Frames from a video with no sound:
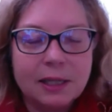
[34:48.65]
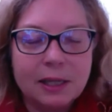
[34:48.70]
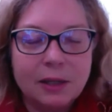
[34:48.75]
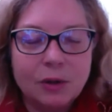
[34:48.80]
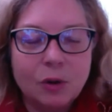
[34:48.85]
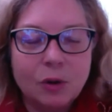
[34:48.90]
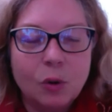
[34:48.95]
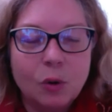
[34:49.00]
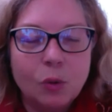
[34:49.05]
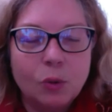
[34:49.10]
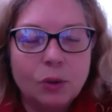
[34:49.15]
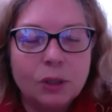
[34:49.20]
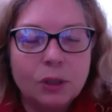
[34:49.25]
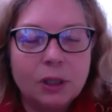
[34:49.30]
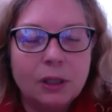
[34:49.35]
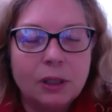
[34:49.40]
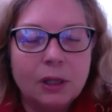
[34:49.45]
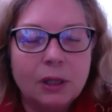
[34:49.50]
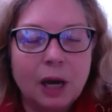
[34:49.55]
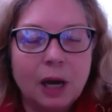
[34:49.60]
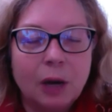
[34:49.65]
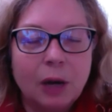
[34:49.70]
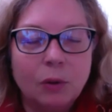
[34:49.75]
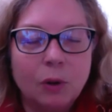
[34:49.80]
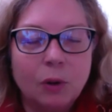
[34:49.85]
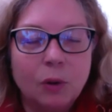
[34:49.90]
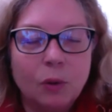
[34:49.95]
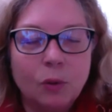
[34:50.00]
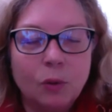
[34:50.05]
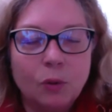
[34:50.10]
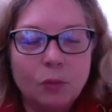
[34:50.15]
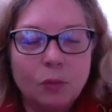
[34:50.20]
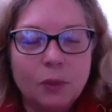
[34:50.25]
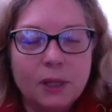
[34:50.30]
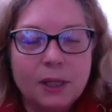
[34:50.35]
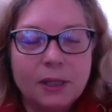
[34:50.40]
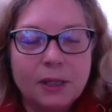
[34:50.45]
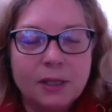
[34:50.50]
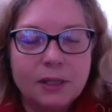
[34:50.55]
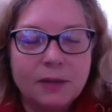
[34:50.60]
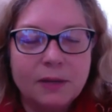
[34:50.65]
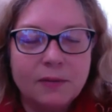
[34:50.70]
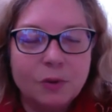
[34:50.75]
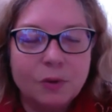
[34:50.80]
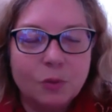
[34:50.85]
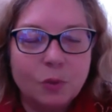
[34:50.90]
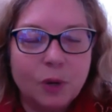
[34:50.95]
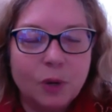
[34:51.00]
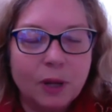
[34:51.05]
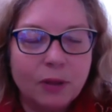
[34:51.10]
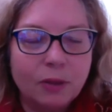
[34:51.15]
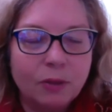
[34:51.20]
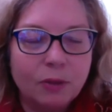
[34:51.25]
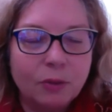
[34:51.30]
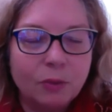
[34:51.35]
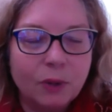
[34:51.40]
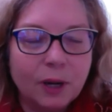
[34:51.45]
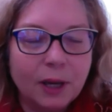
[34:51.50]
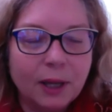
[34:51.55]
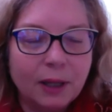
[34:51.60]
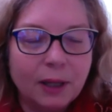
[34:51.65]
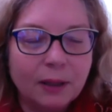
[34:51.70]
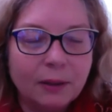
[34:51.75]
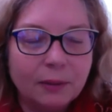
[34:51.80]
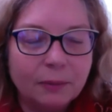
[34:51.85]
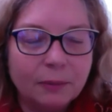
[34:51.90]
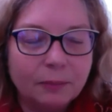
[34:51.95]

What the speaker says: in holding our own piece of the red thread.